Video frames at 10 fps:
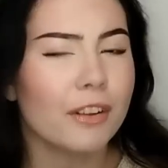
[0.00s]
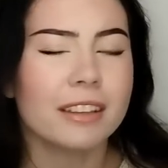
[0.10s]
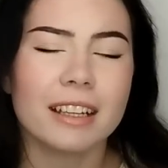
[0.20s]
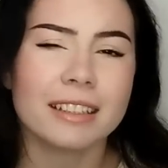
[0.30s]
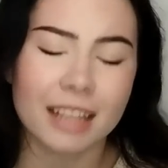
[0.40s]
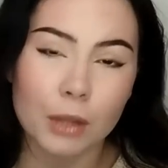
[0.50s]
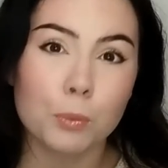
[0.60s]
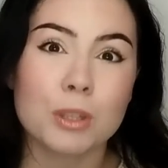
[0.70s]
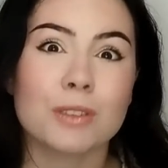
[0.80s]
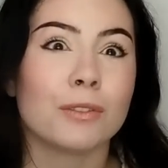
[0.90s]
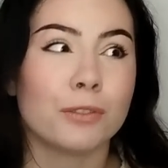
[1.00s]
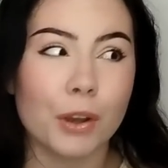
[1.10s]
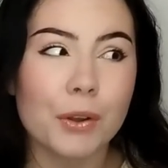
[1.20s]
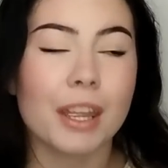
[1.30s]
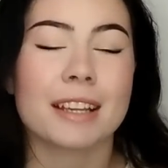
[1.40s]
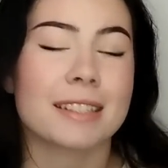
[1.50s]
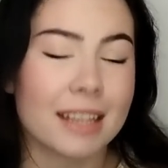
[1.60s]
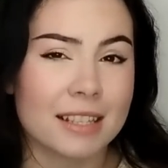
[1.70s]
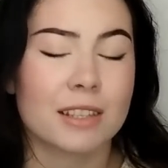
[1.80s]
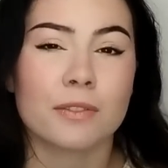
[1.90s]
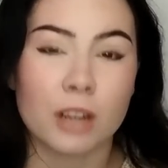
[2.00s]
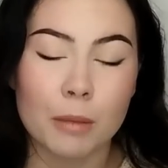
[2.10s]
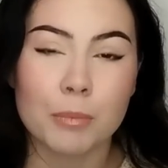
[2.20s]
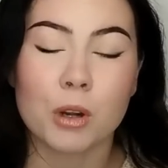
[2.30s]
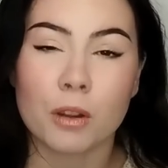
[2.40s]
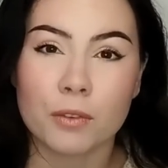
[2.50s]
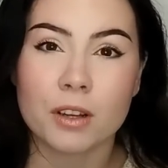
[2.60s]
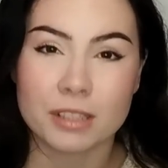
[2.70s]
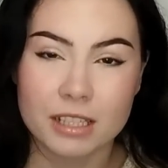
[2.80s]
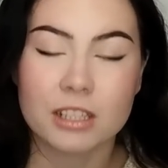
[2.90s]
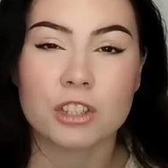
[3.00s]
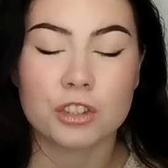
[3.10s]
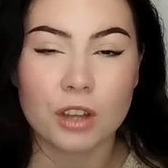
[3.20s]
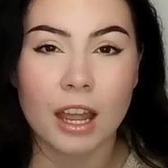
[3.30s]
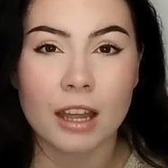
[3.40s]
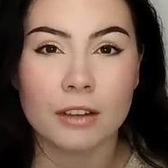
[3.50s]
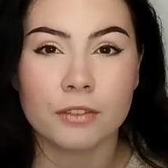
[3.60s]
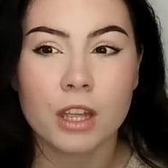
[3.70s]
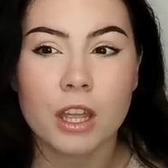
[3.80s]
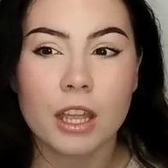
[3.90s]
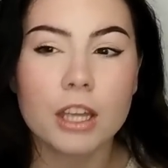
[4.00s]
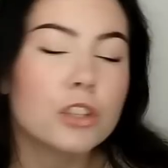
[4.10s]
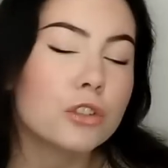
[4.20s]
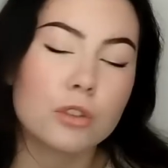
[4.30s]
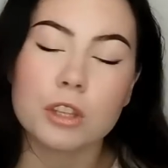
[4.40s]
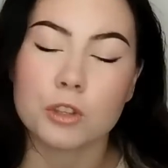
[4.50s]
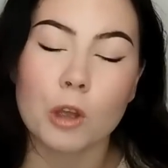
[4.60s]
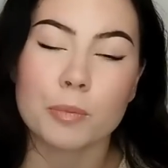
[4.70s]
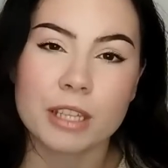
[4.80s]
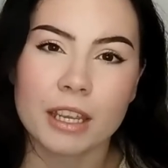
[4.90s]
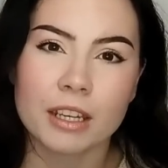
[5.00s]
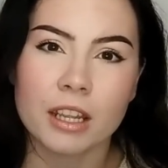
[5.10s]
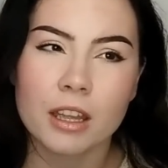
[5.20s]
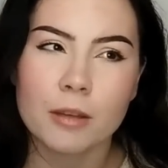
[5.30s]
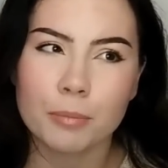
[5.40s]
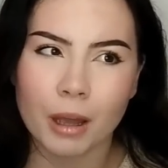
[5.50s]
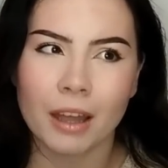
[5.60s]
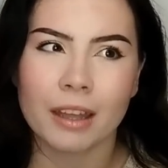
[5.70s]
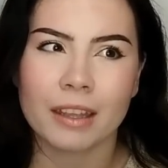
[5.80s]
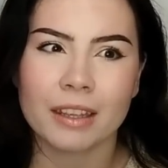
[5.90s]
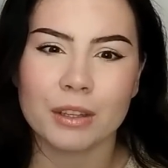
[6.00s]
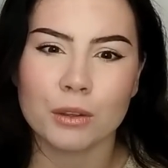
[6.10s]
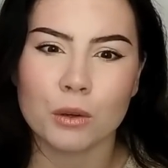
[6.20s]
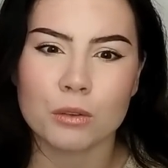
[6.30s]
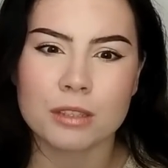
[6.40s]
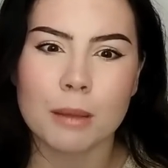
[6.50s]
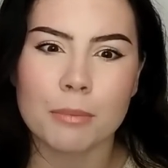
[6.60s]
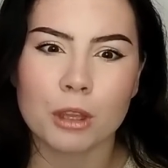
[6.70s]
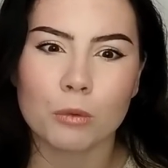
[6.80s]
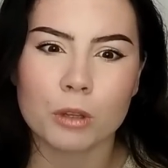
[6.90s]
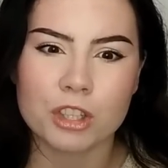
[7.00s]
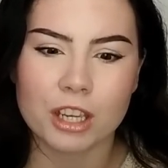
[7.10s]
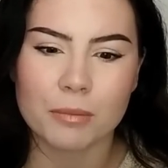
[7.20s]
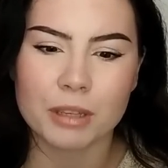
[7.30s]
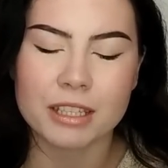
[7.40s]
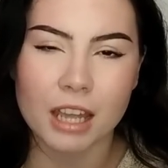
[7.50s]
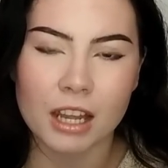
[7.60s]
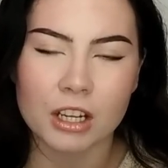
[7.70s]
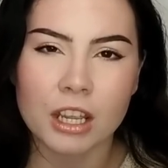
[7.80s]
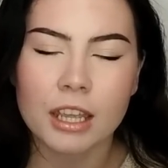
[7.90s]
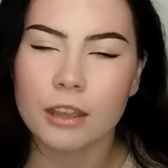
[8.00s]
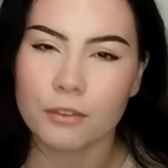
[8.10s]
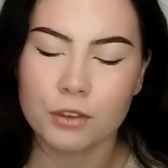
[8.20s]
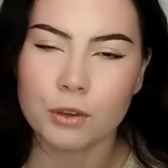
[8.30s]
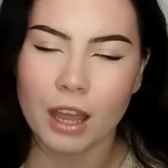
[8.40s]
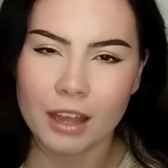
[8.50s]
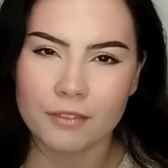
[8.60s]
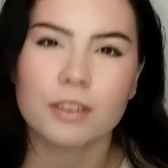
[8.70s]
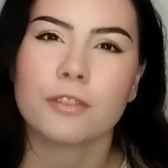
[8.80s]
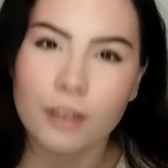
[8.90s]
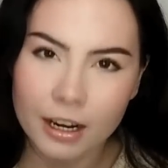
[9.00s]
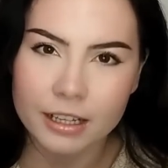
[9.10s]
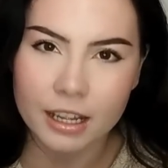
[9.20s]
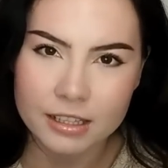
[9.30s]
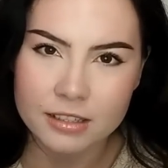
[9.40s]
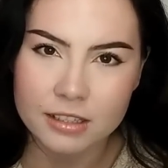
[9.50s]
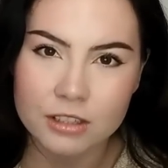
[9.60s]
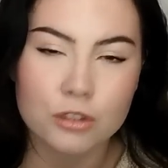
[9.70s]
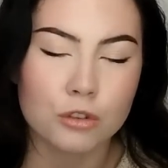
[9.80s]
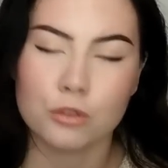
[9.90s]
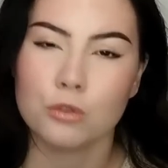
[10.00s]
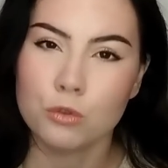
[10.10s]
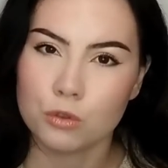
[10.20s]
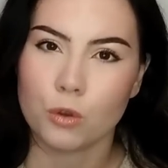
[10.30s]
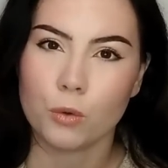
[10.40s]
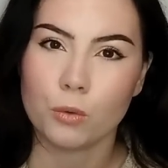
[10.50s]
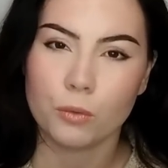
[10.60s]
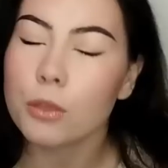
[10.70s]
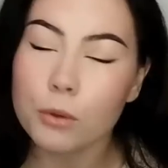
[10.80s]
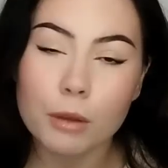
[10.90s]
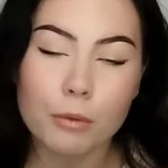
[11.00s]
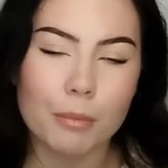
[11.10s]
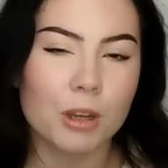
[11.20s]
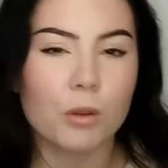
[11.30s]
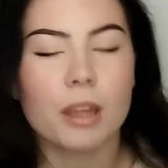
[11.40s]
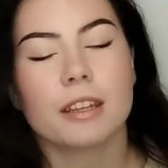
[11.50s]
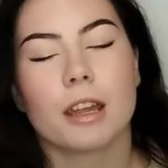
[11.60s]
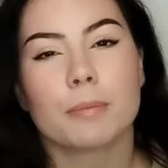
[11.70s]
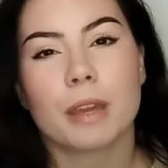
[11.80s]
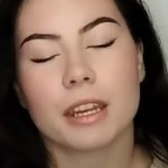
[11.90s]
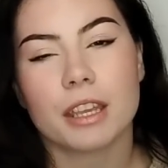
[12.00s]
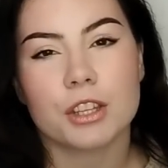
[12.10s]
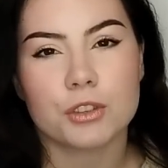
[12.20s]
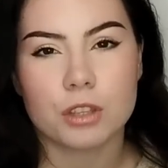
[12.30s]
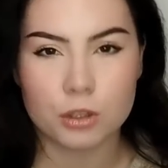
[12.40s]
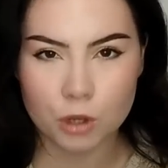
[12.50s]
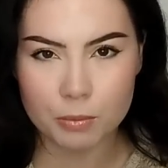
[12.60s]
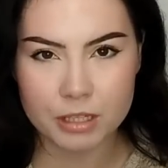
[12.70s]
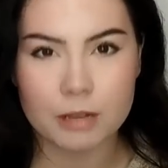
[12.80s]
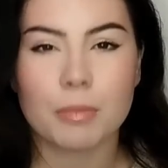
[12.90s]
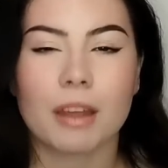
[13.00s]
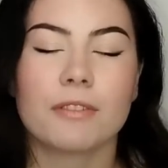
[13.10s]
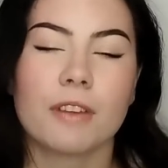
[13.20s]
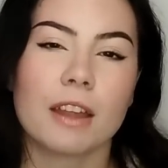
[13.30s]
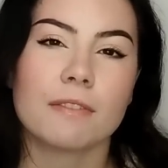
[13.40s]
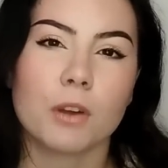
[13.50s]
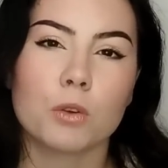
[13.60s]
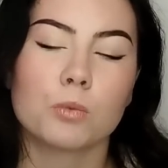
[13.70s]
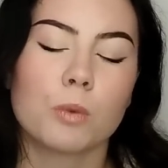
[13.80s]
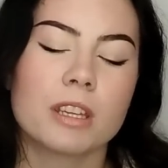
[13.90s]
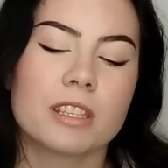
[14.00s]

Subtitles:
I felt like that was a very excessive number of contestants to have into the top 10 by, you know, something which can be done if you have the finances to do so. The 3 women who ended up getting into the top 10 by fan vote